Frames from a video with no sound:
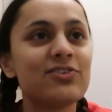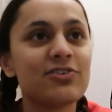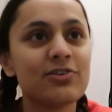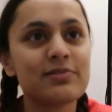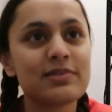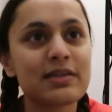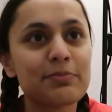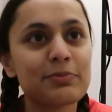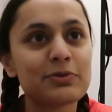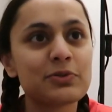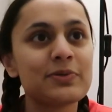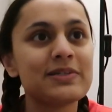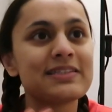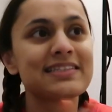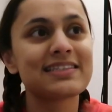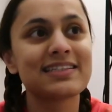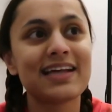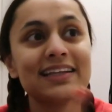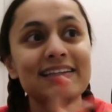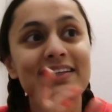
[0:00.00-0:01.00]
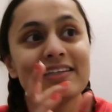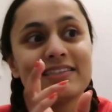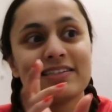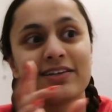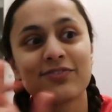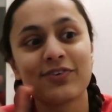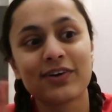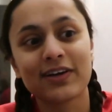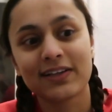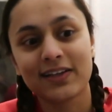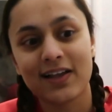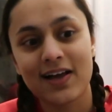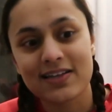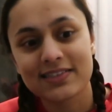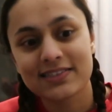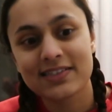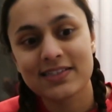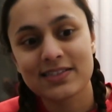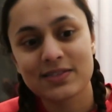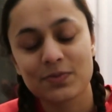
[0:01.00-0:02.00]
choosing between slightly different
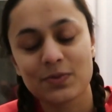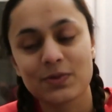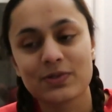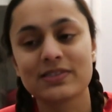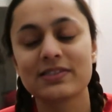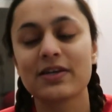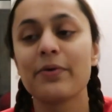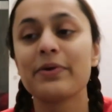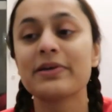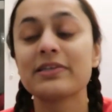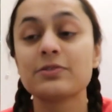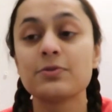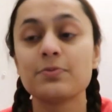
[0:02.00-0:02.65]
classes was going